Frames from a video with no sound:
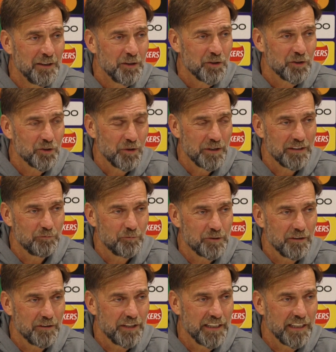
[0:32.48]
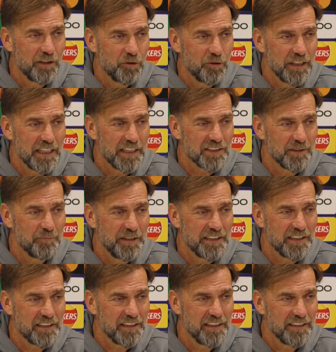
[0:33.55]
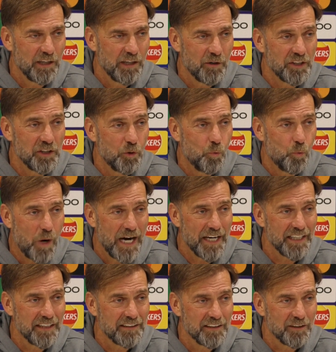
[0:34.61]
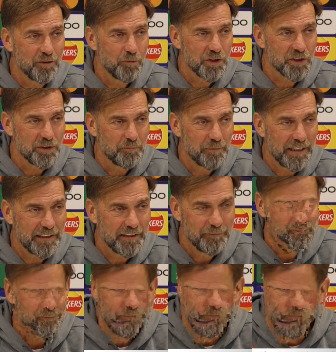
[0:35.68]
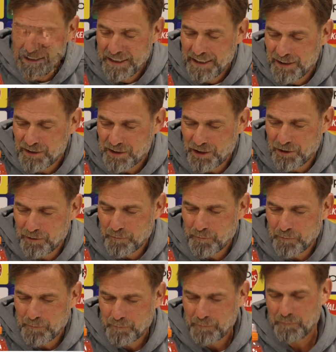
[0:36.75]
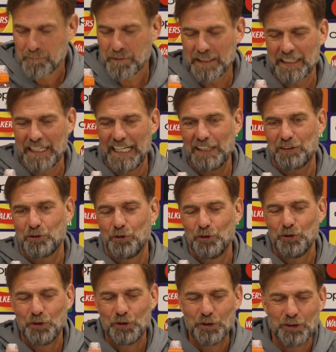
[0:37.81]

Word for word: So the thing I realized immediately, now I know why I didn't watch it back. So, but I had to.